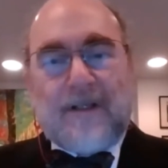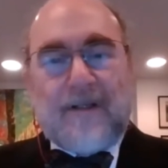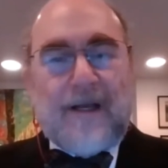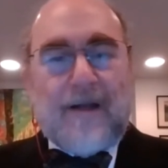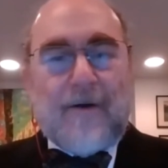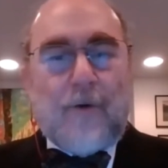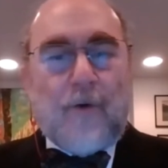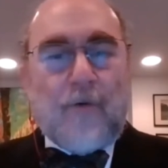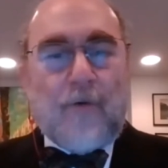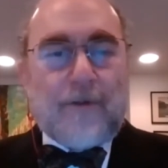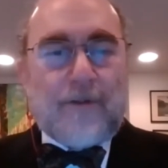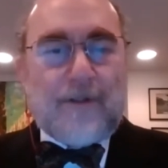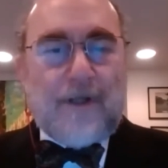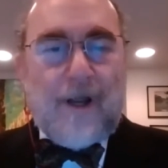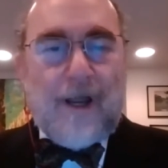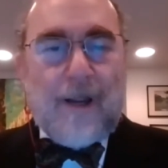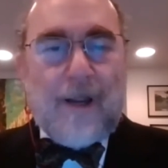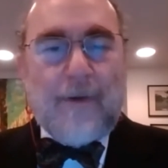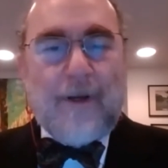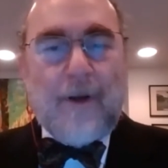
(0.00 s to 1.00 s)
that over
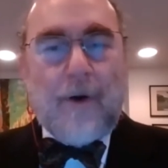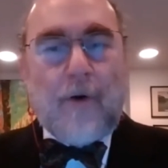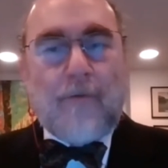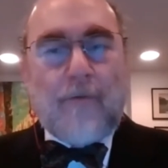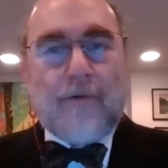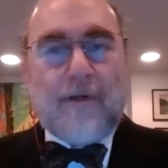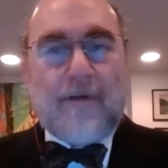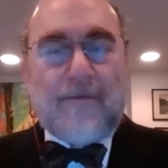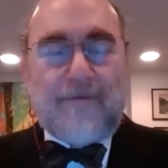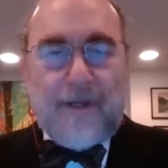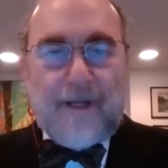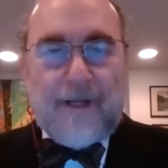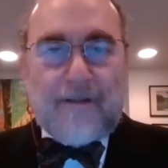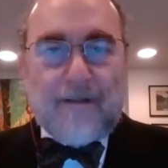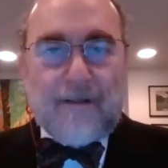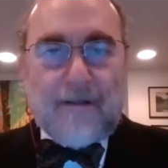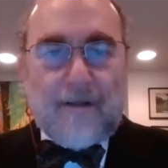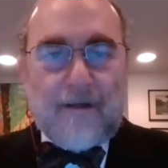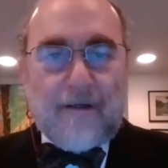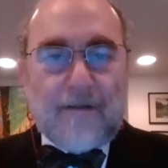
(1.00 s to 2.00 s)
time we overinflate
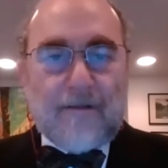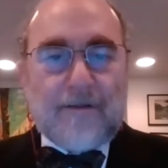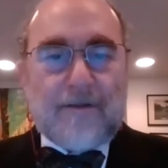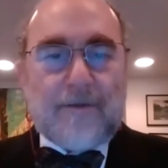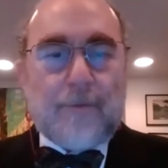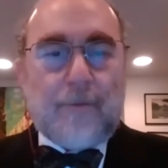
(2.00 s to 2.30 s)
the lungs,